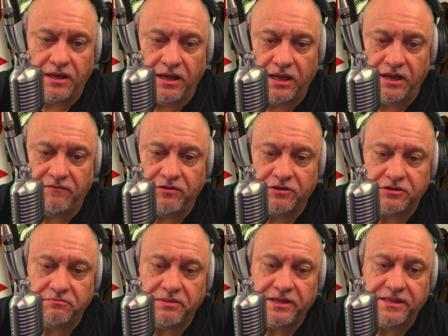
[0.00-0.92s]
If you're
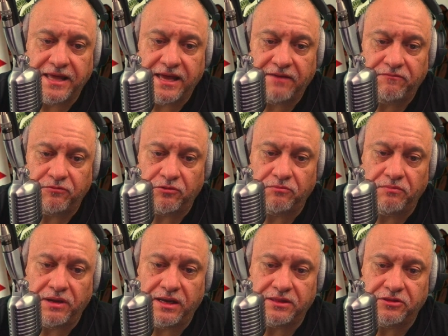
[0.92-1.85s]
submitting data from
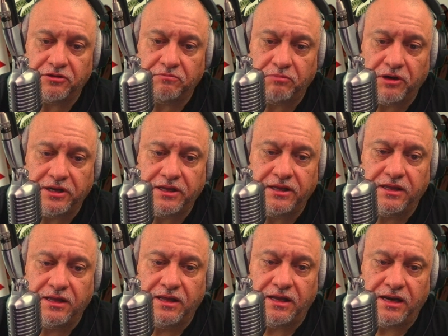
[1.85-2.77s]
a third party,
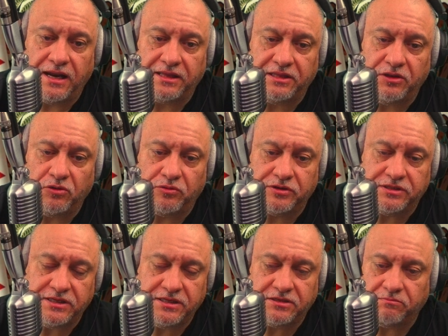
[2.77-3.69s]
like the
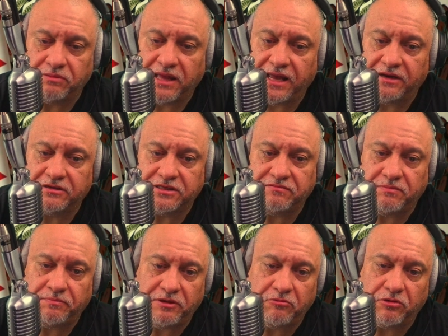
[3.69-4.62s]
overseas supplier,
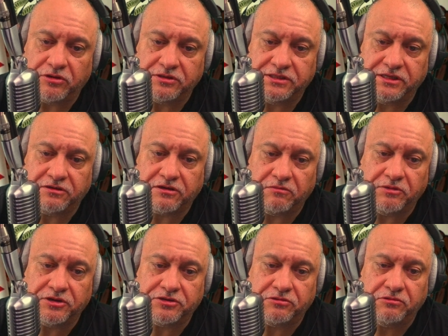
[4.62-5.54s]
CBP will consider
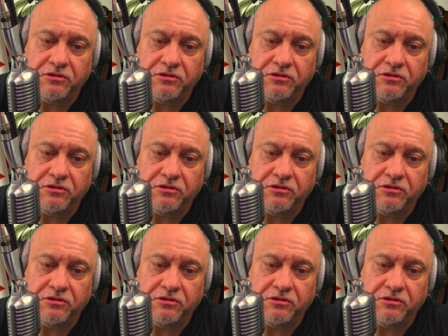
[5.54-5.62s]
commercial